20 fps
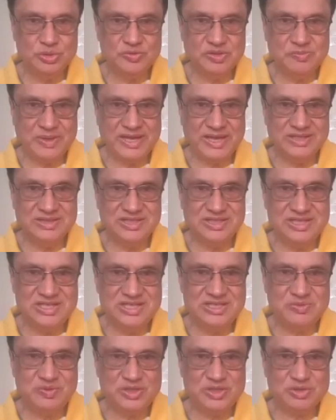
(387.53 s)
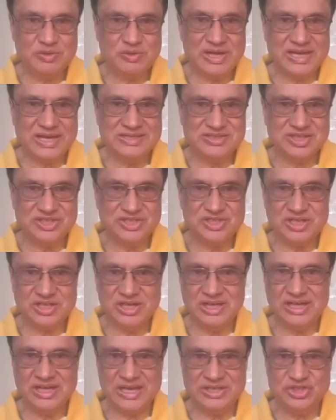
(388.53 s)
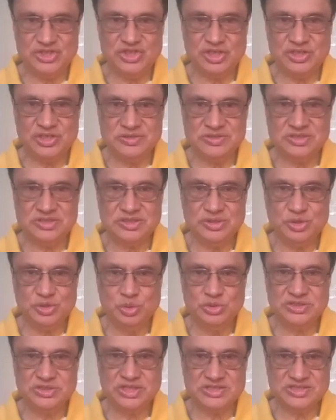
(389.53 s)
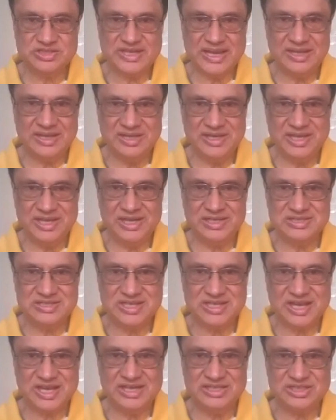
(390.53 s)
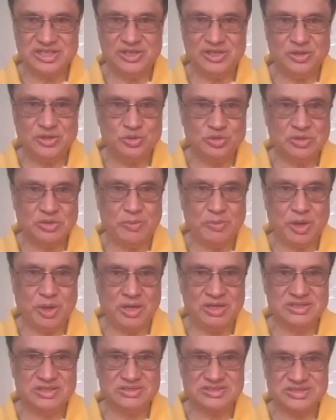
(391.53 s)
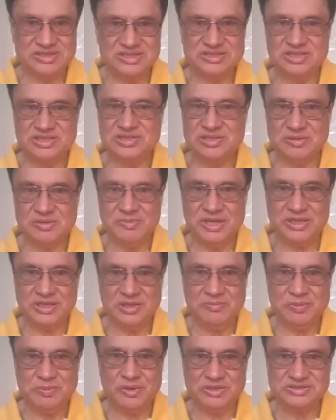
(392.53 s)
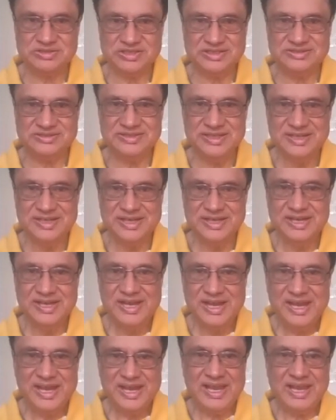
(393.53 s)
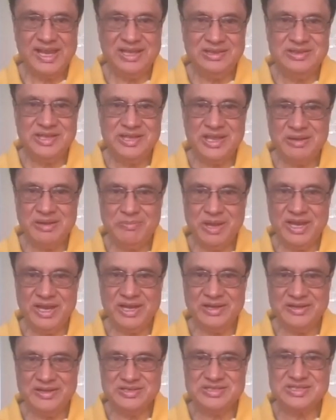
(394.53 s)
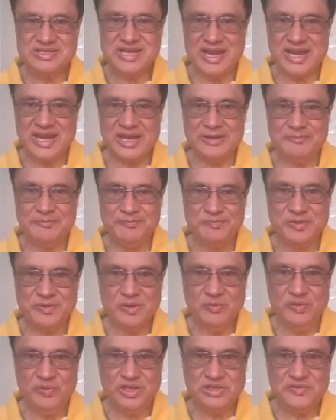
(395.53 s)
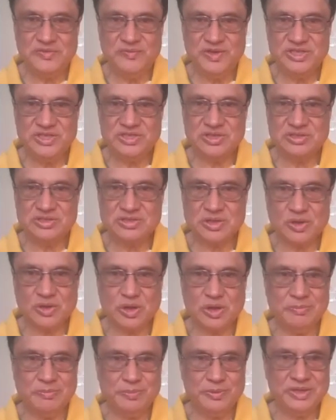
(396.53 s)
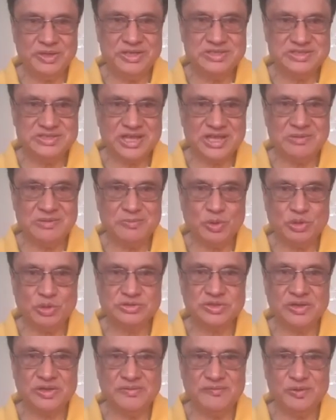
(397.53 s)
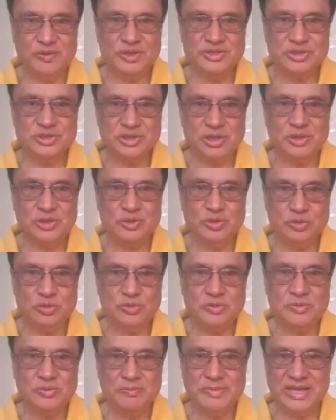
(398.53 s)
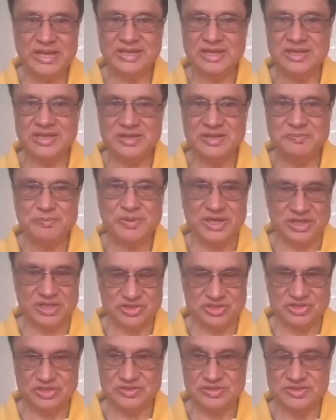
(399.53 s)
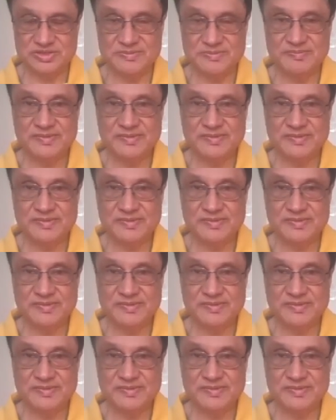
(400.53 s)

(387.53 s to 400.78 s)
by these visualization intentions, users can gain insights into the model's decision making process and thereby understand which features or components are most influential to making predictions.